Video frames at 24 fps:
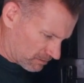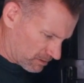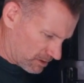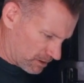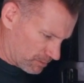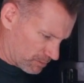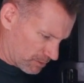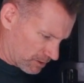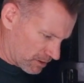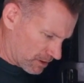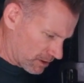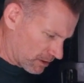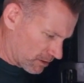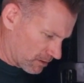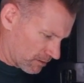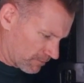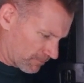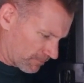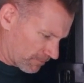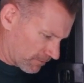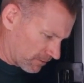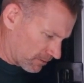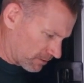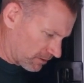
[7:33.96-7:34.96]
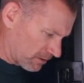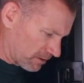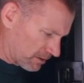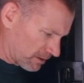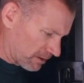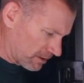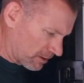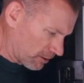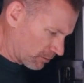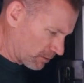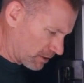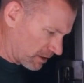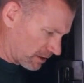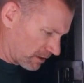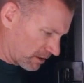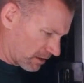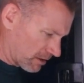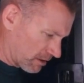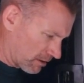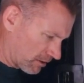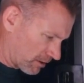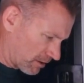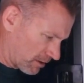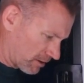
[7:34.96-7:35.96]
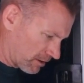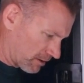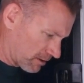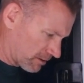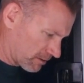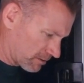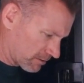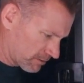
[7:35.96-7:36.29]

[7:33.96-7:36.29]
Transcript: Keep it going for a little bit longer.